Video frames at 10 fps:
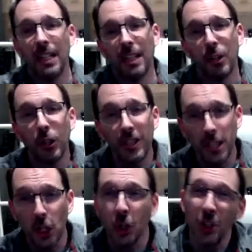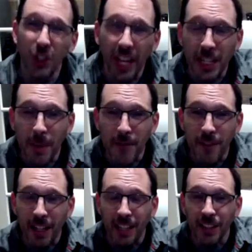a good deal like you might
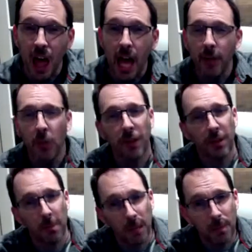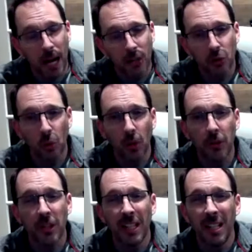find online with the big box
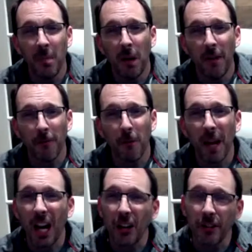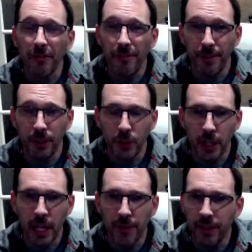stores. But for about $150, you
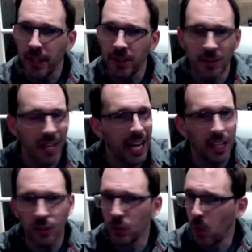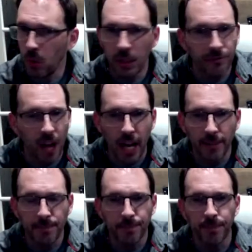can get this, and it's totally fine.